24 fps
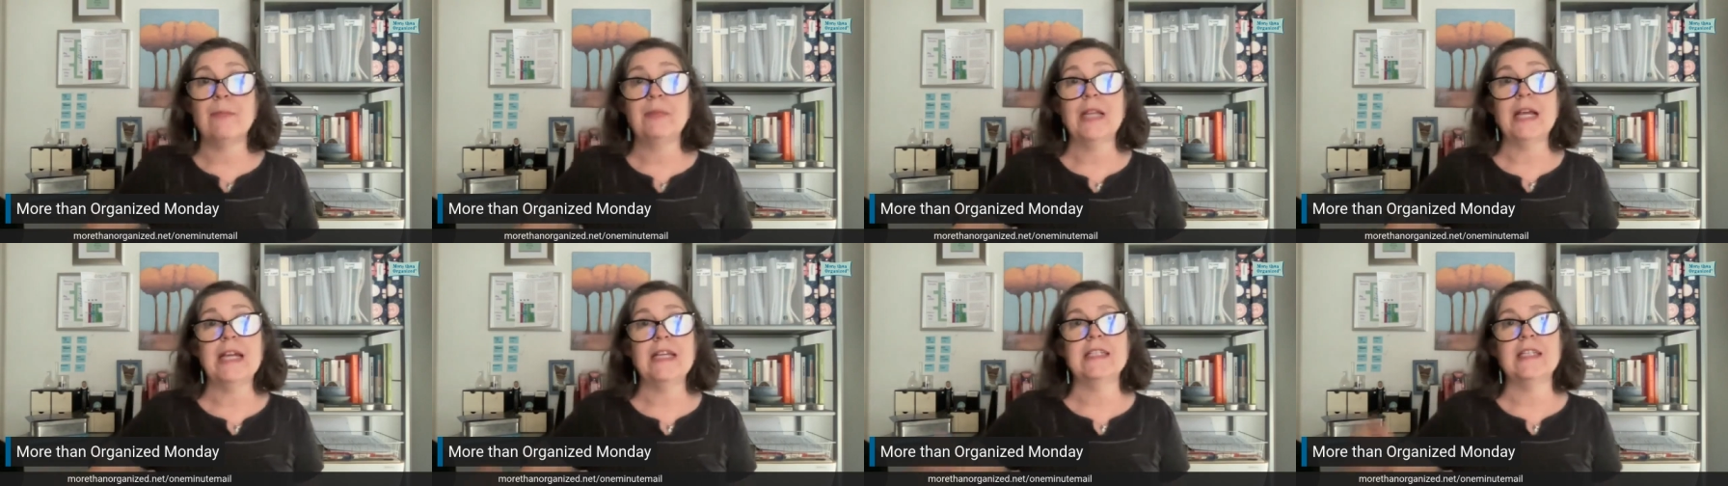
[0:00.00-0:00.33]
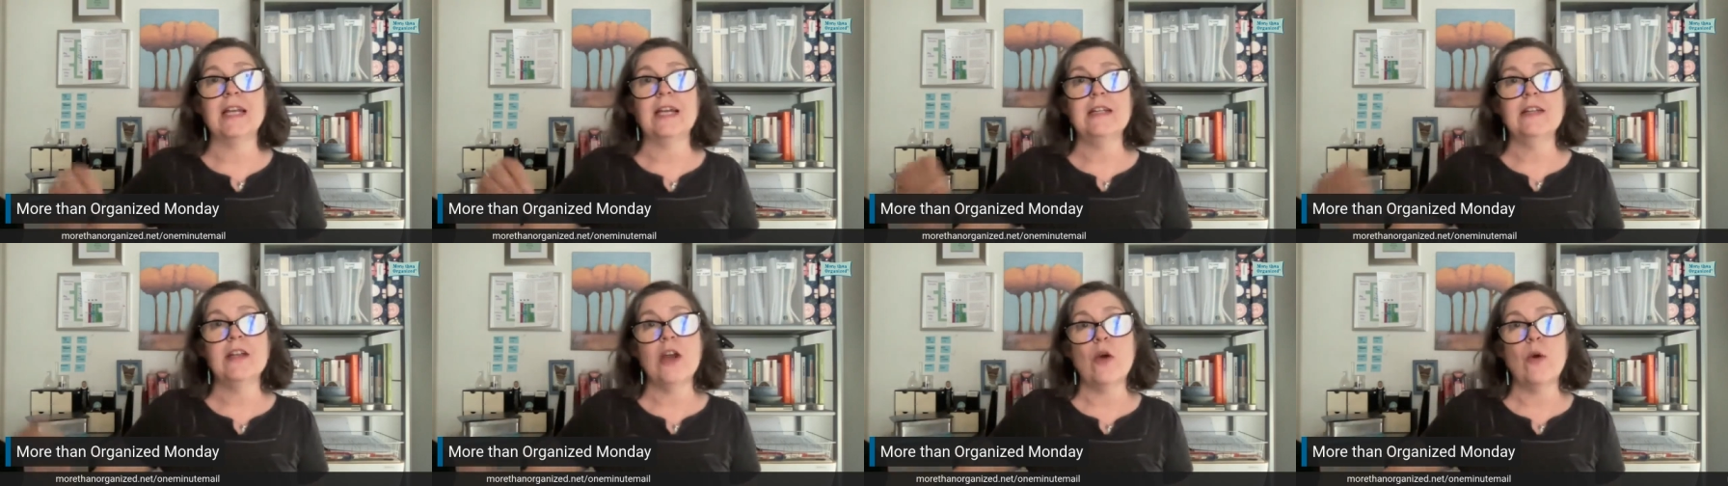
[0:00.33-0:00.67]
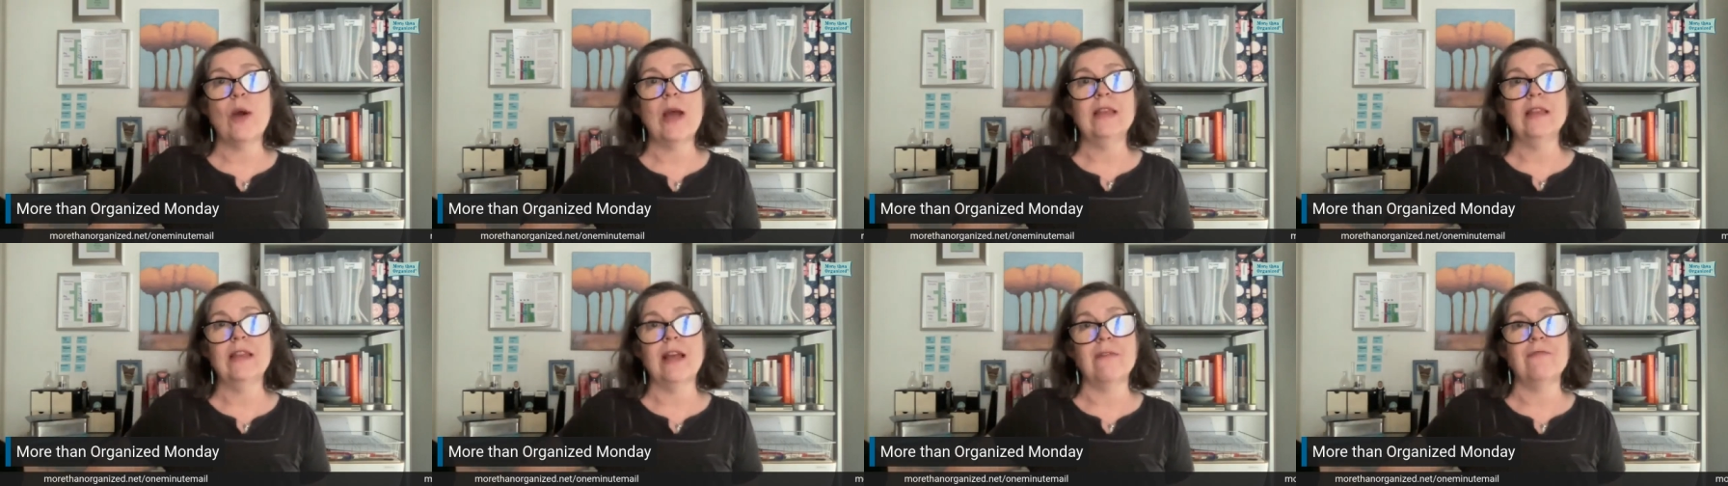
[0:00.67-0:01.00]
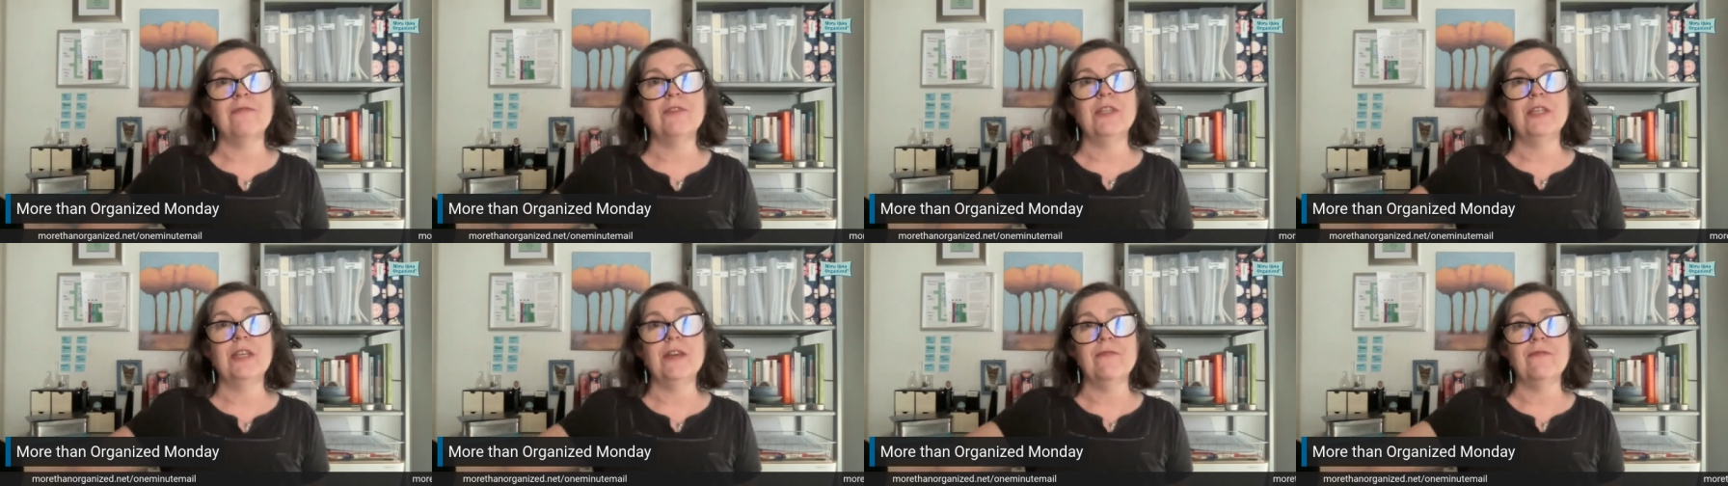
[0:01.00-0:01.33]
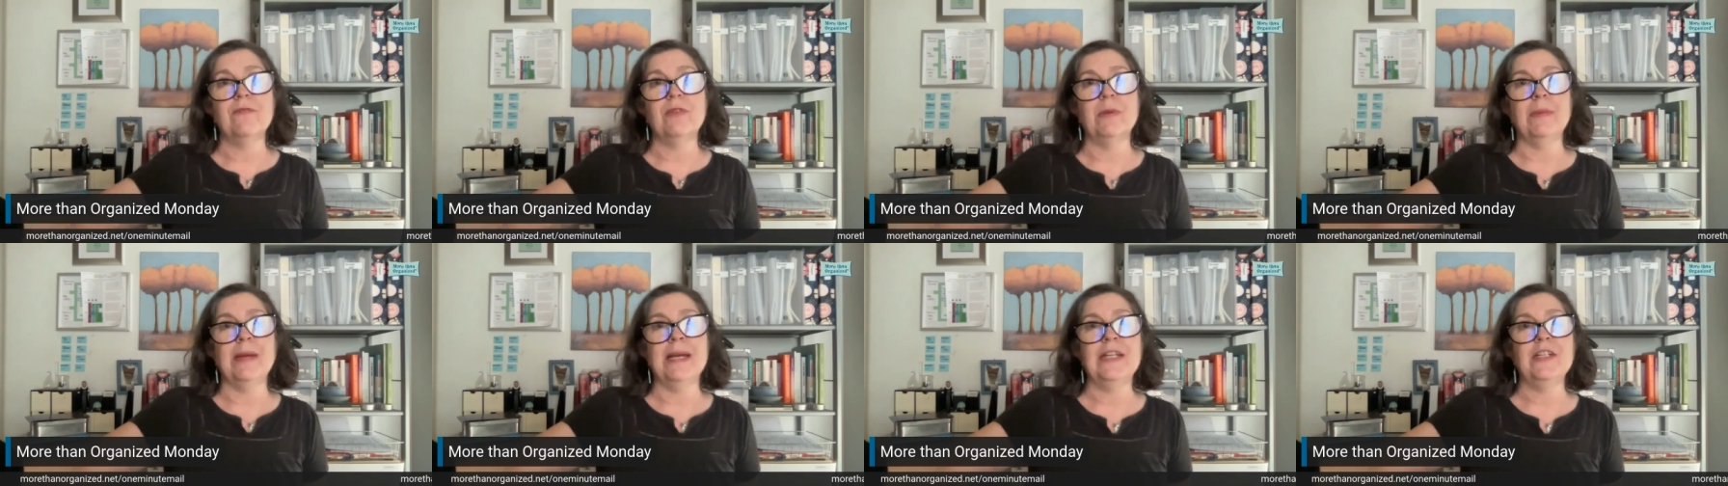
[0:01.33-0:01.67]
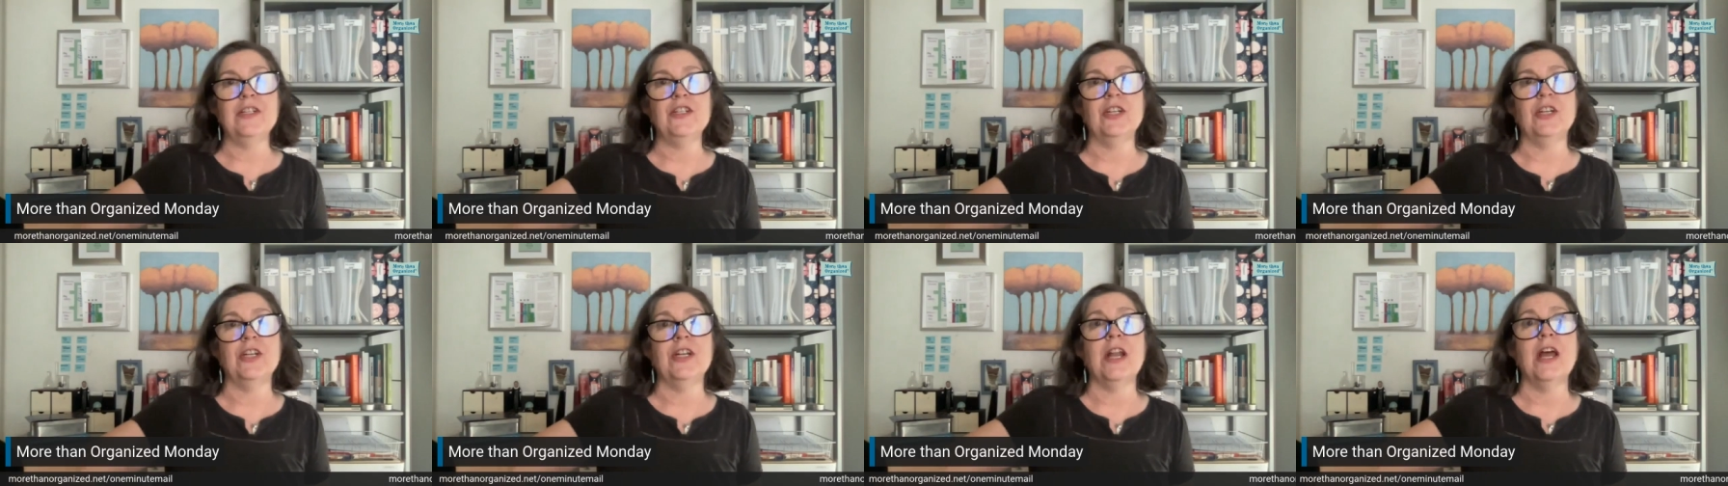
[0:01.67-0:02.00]
place I know I left the
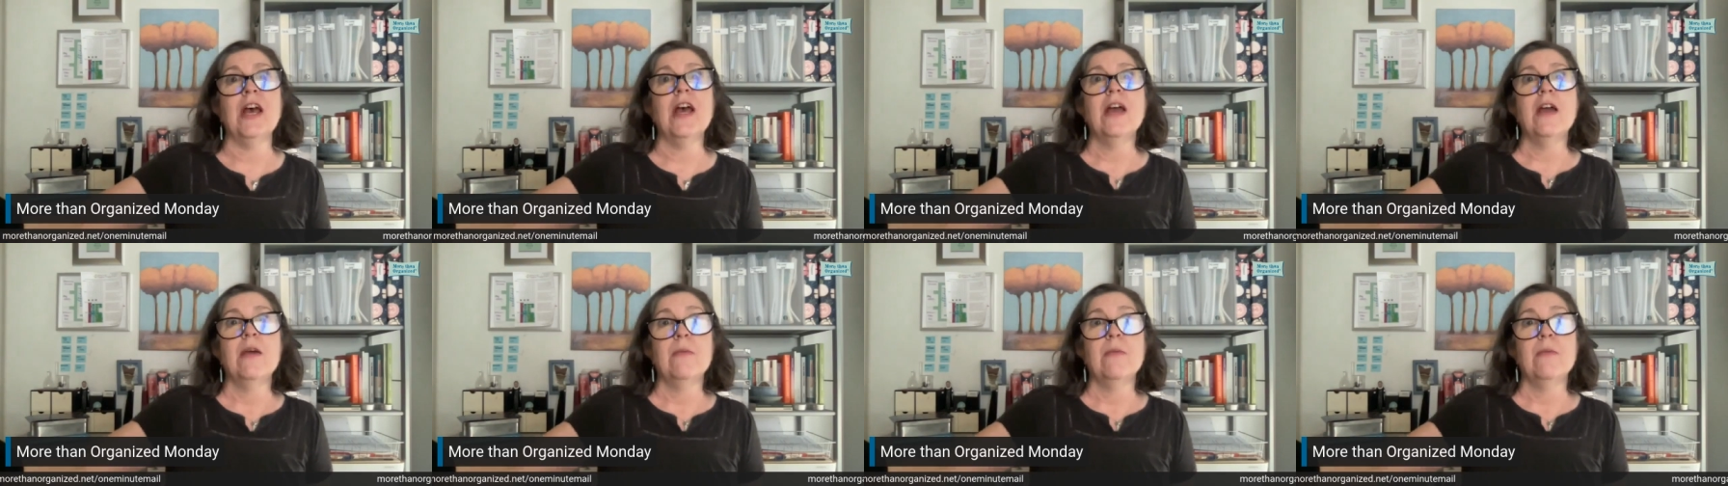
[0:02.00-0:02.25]
information,